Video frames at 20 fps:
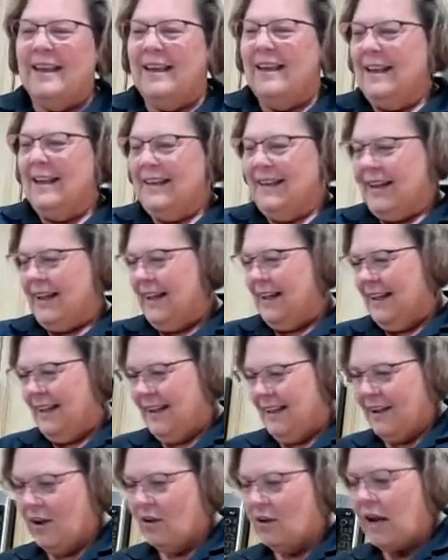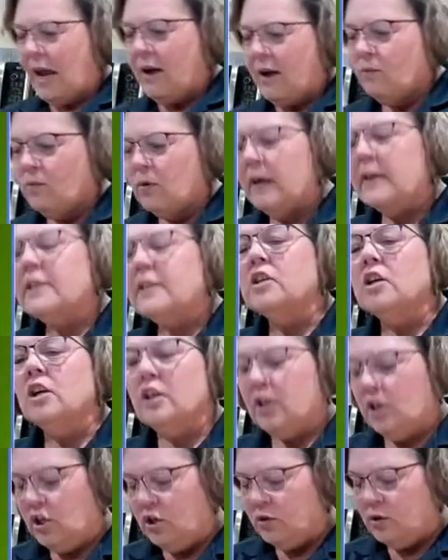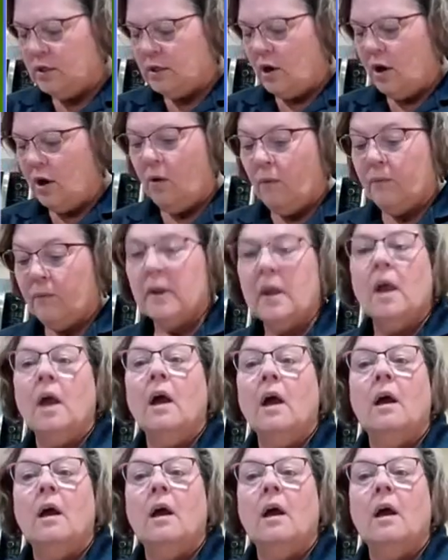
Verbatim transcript: Oh. Yeah. Okay, oh. Rick's going to use, oh,